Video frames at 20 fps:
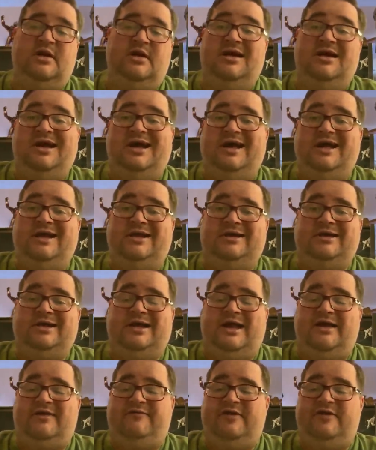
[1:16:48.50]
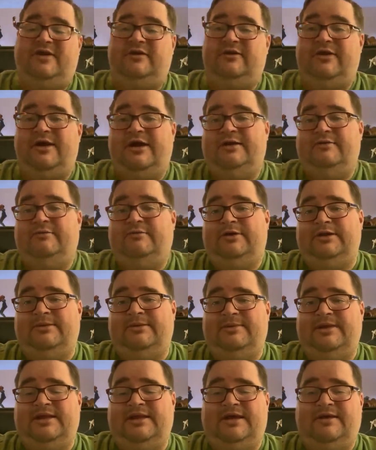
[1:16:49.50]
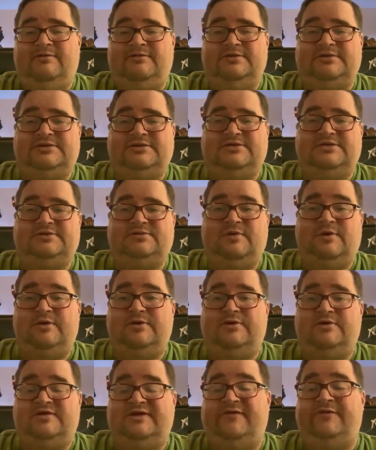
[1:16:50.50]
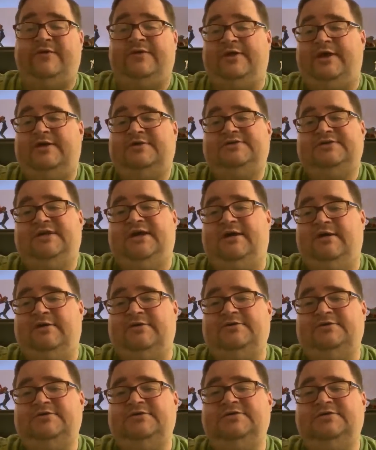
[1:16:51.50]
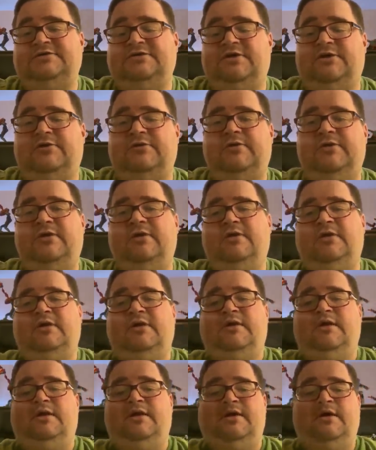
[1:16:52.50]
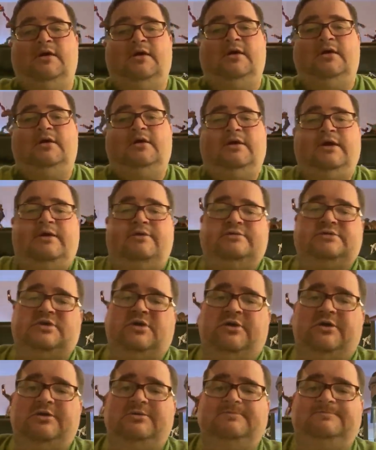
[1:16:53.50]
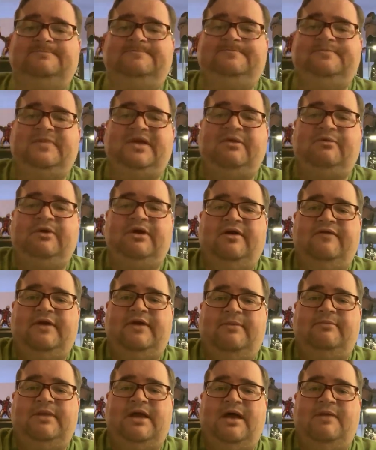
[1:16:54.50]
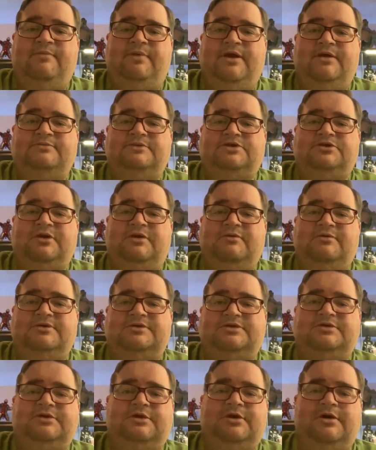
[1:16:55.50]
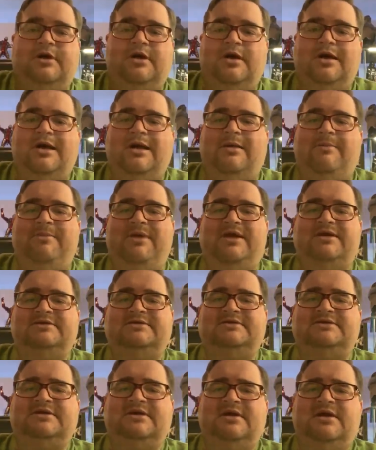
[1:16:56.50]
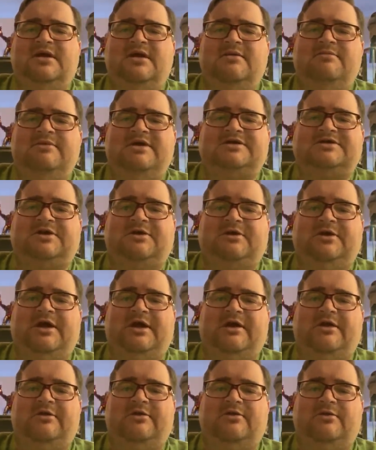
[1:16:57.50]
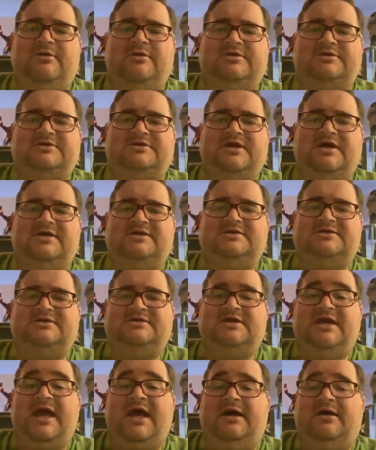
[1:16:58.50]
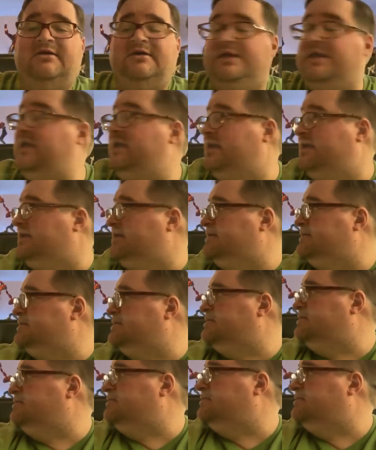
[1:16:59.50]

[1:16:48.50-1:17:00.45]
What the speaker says: still be. I had an AFA graded one. I mean, that was worth several $1,000s. So, yeah, it was hard. Get rid of. Yep, 9 p.m. stream, Mr. Pence. Mezco Gladiator Thor looks nice. Yeah, he is.